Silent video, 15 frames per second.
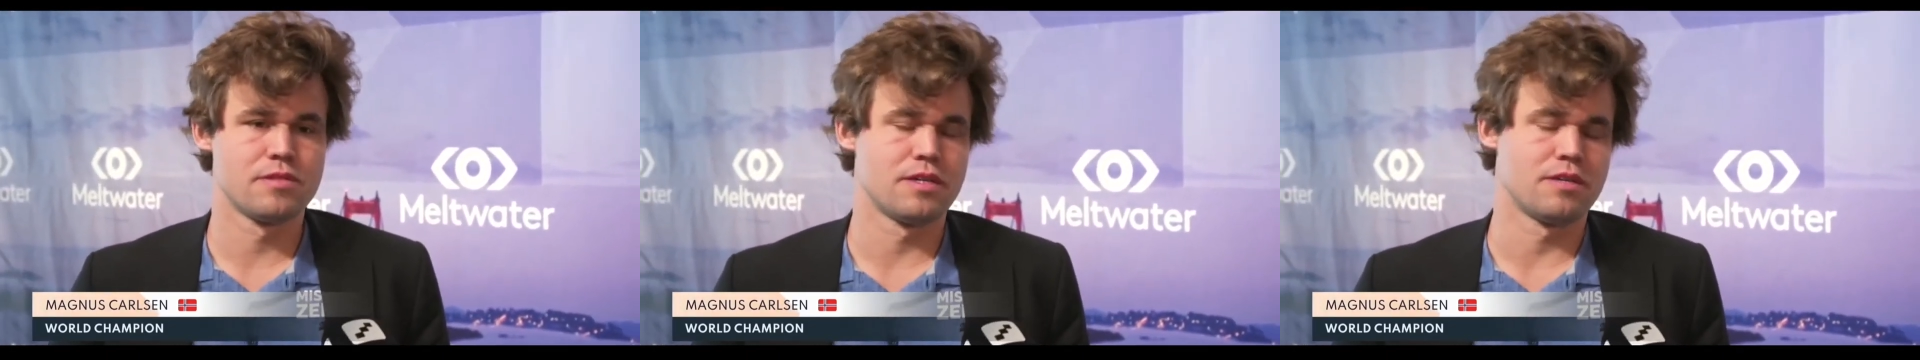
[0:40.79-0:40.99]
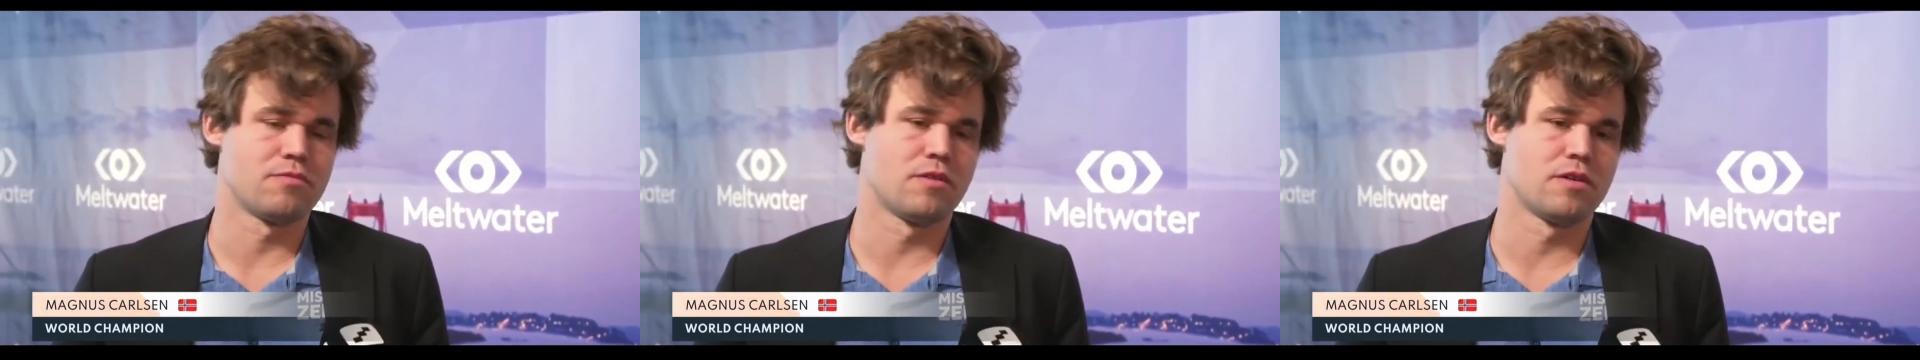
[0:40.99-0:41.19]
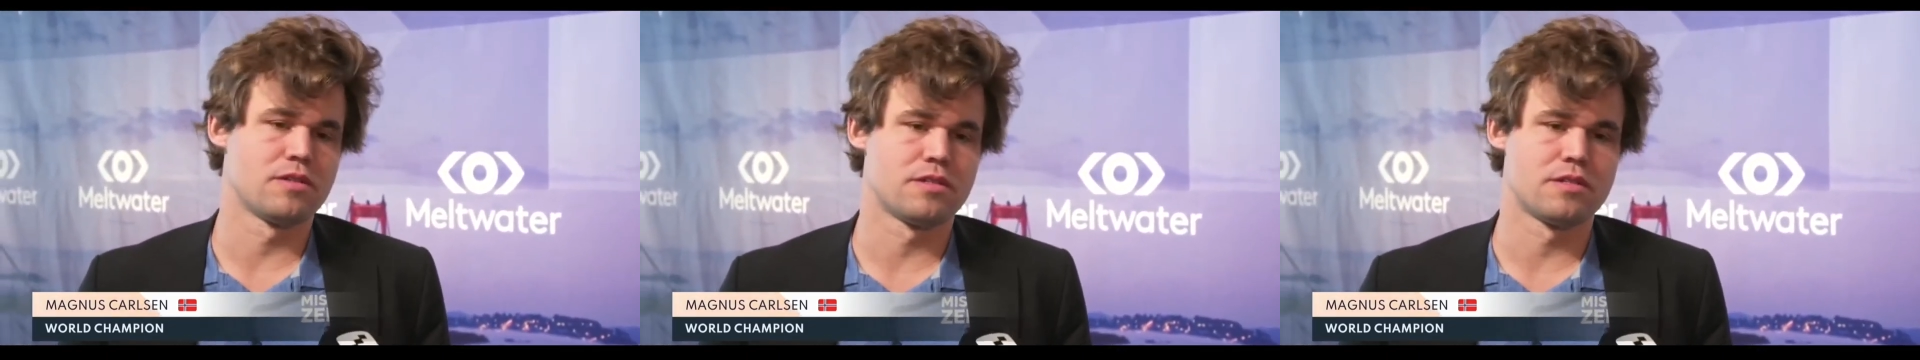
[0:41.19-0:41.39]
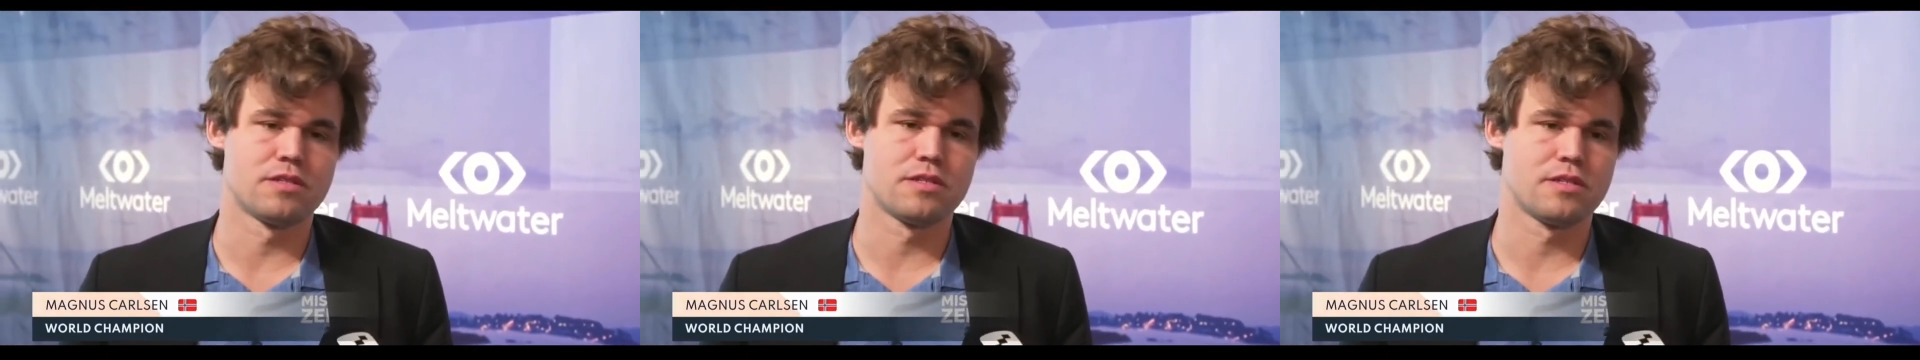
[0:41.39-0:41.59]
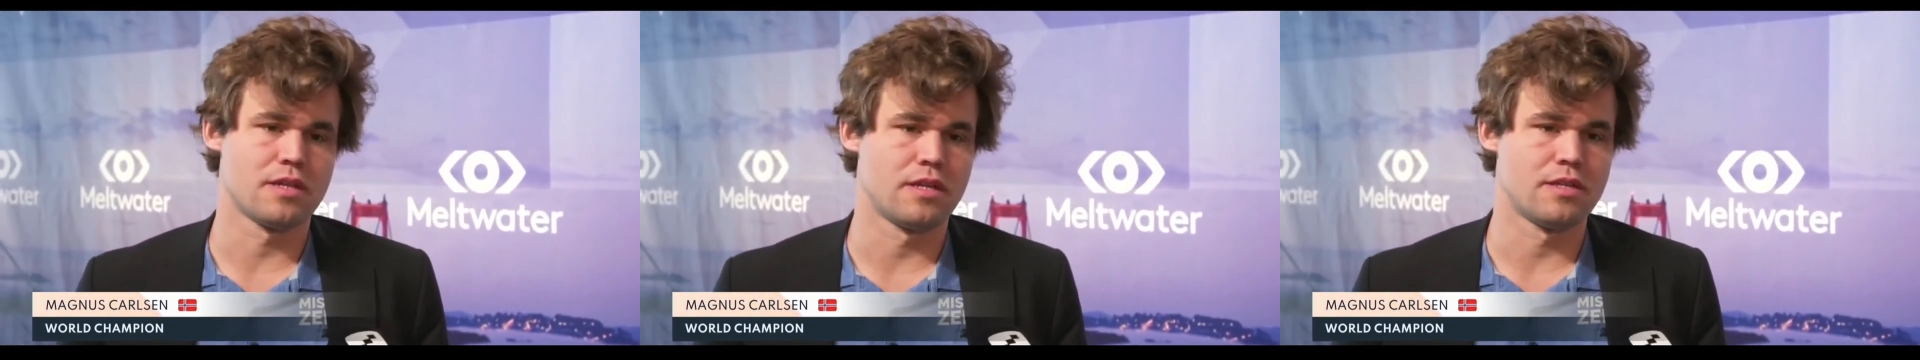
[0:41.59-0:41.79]
didn't want
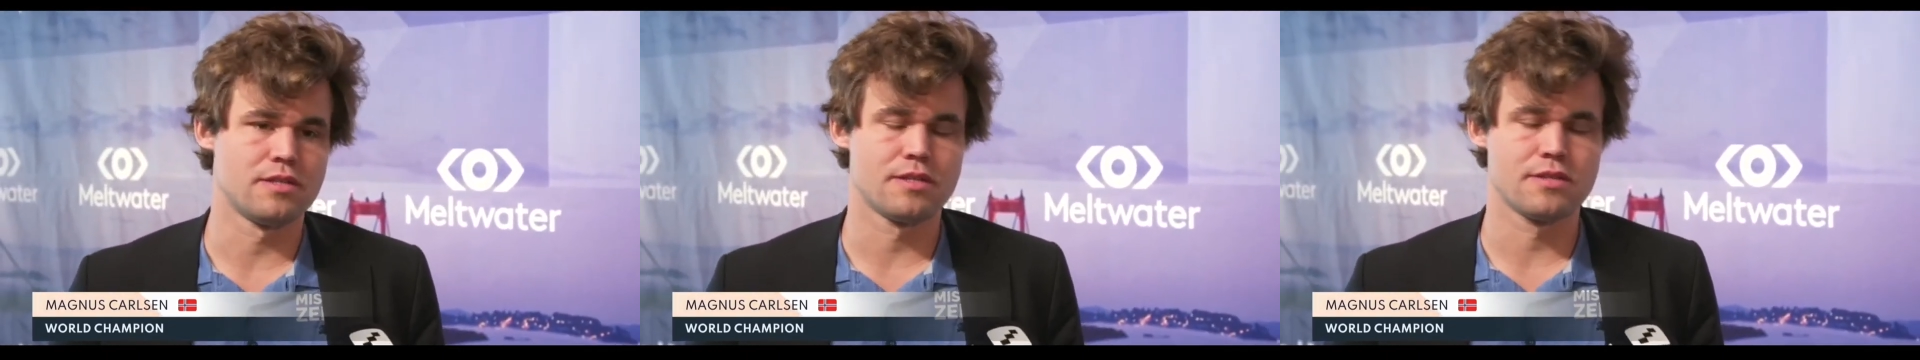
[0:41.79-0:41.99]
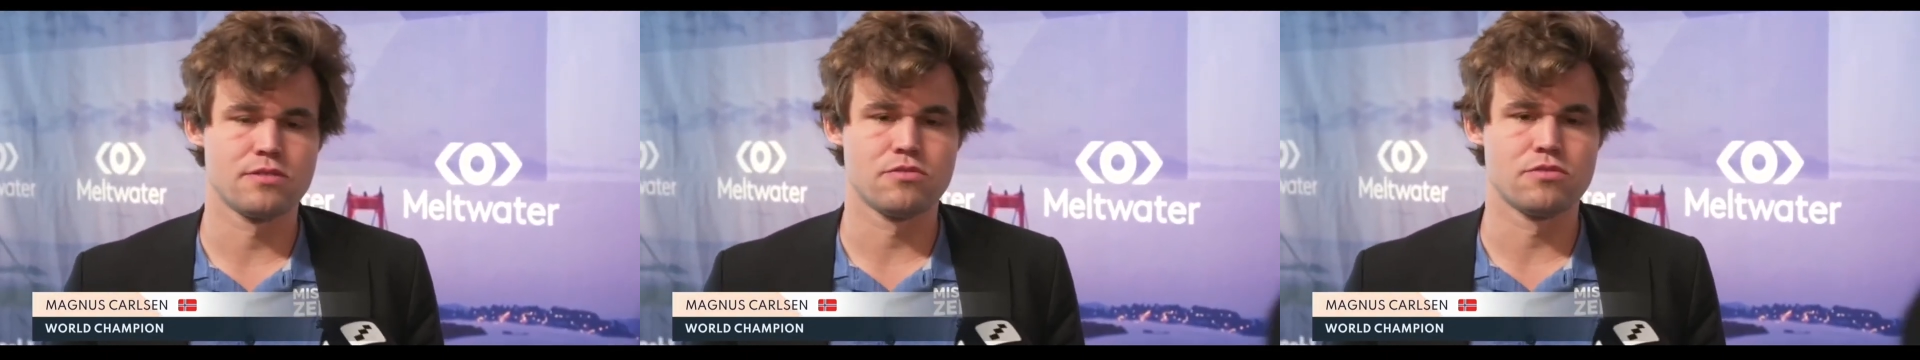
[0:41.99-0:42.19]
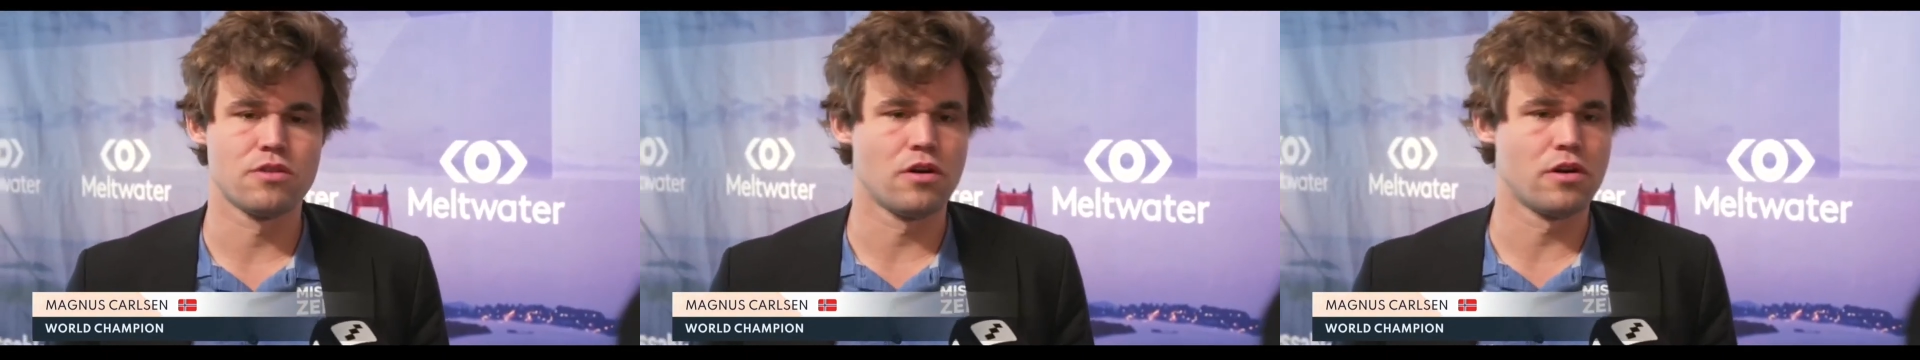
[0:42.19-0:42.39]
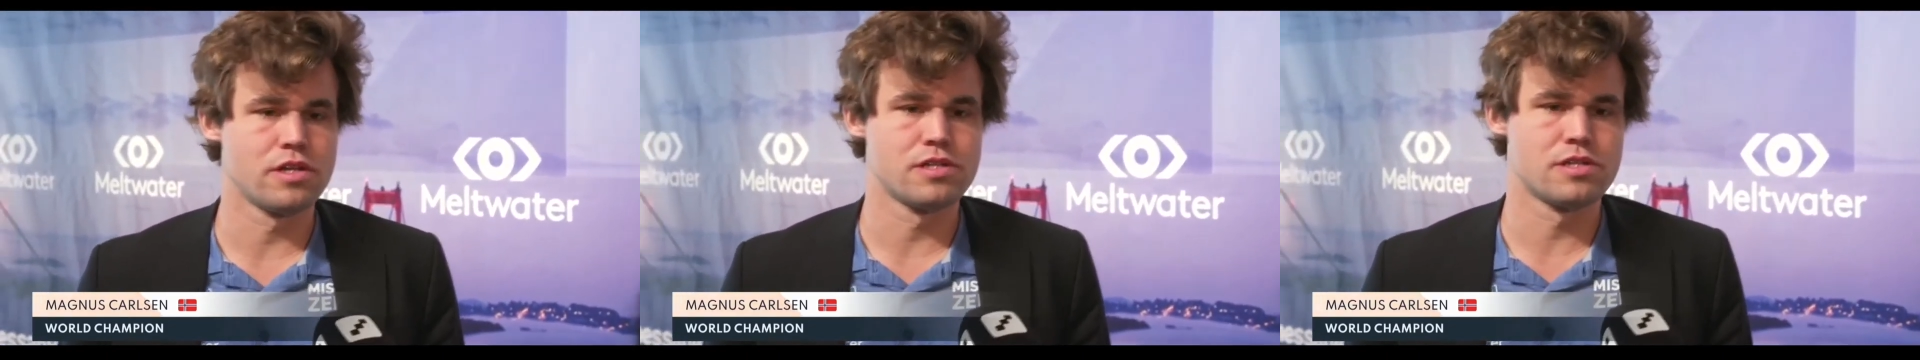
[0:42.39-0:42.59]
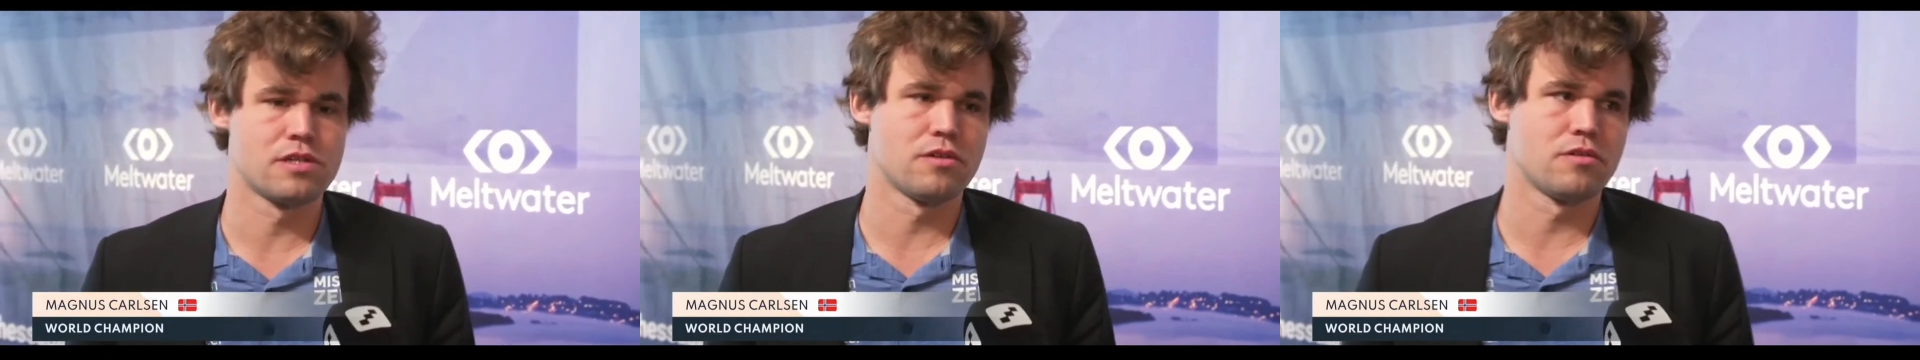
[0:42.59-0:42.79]
anything to
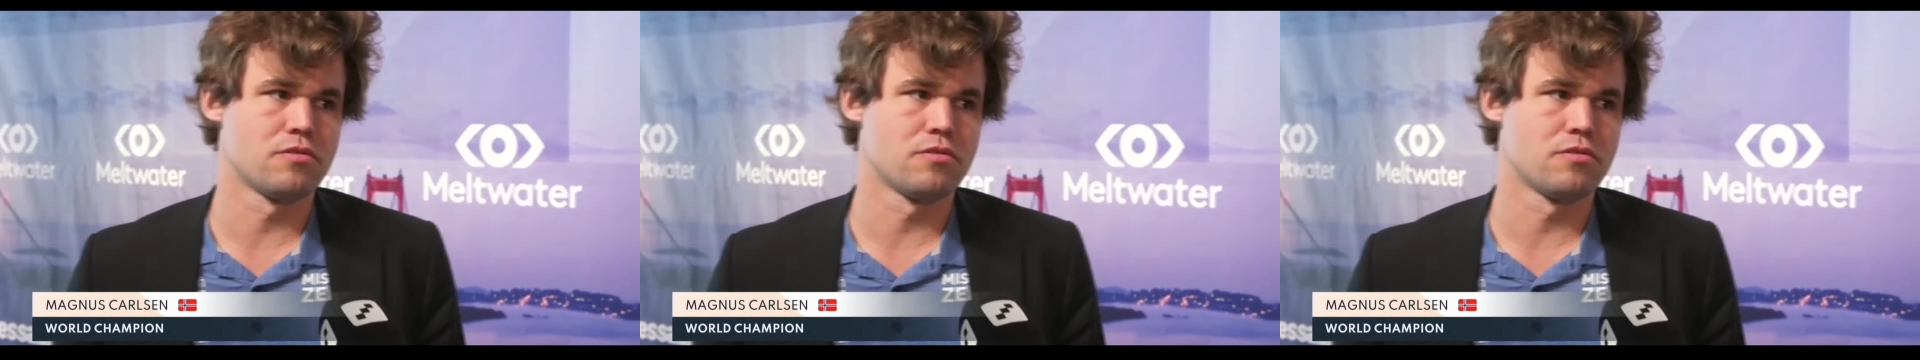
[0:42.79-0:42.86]
drawish,